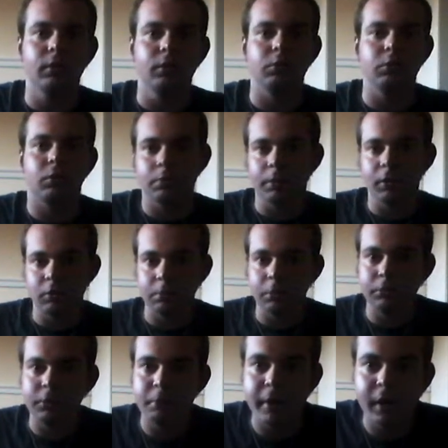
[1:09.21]
you're responsible
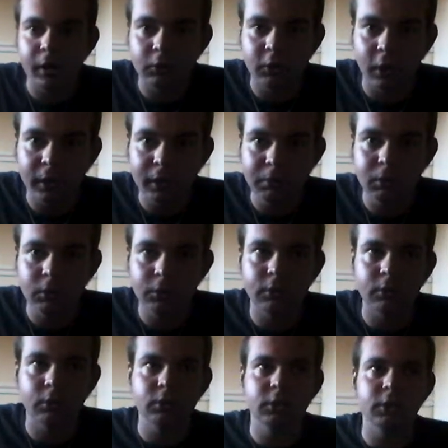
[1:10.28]
for being on time,
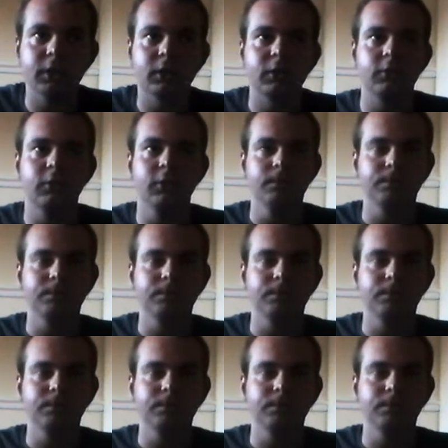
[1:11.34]
such as